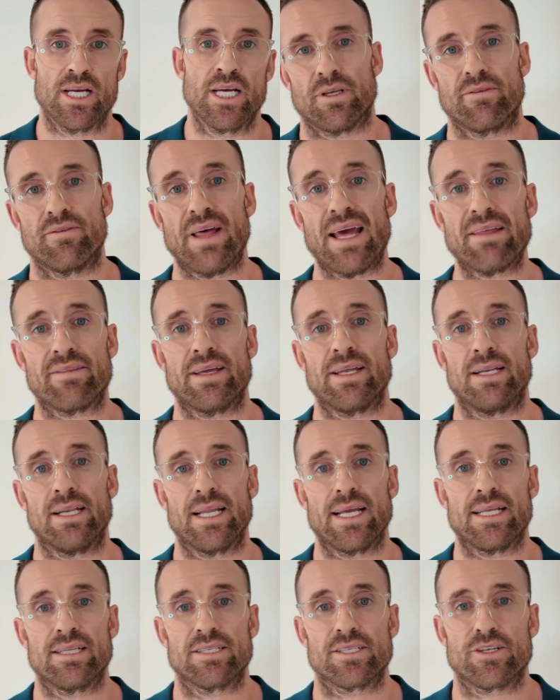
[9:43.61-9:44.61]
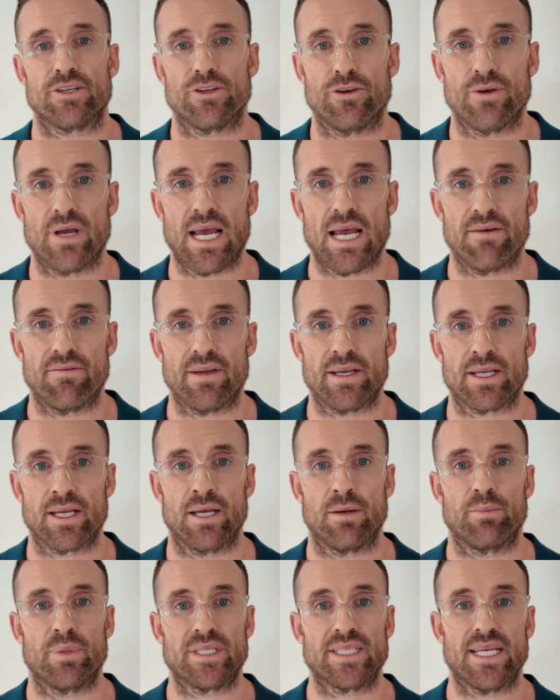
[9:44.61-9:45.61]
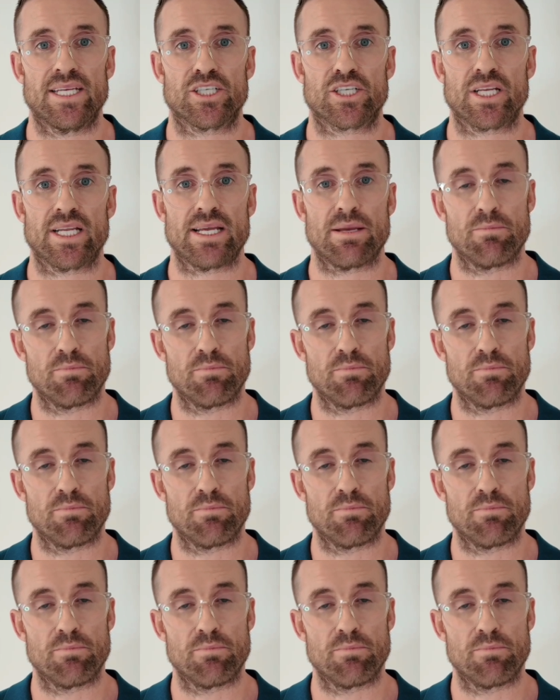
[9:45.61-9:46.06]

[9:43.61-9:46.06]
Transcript: So that then lends to you having potentially